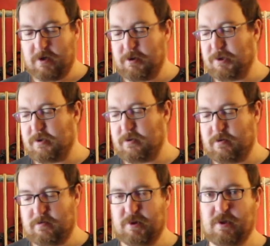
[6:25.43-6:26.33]

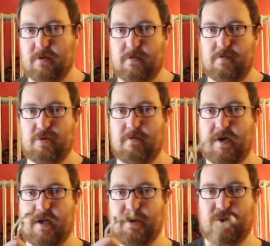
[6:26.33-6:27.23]
So I'm just going to put
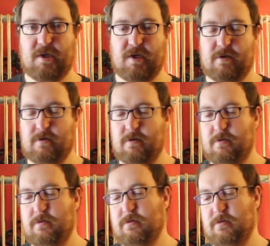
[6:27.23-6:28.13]
my ends together
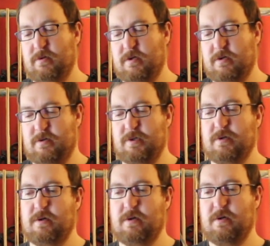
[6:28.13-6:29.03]
and
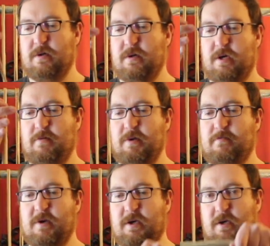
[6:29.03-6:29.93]
I'm going to
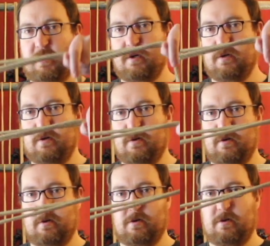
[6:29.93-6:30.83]
make
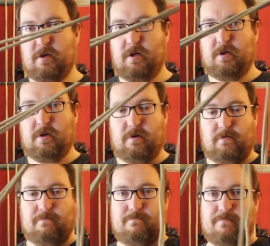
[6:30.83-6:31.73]

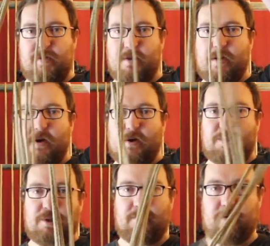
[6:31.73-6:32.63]

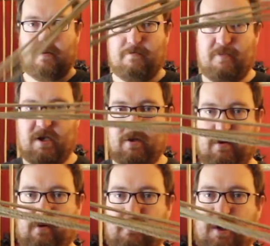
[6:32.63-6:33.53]
nice big
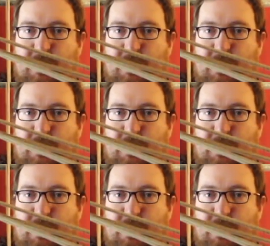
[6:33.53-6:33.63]
loops